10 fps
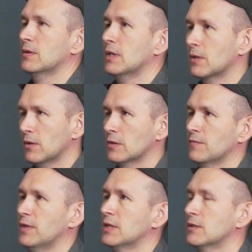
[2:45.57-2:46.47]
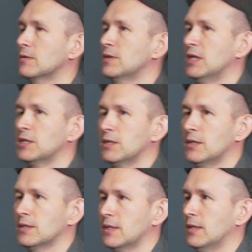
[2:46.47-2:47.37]
can cause various
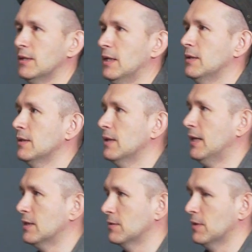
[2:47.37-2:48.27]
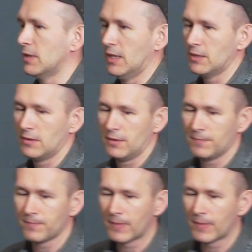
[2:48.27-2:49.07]
congestions and delays on the cluster.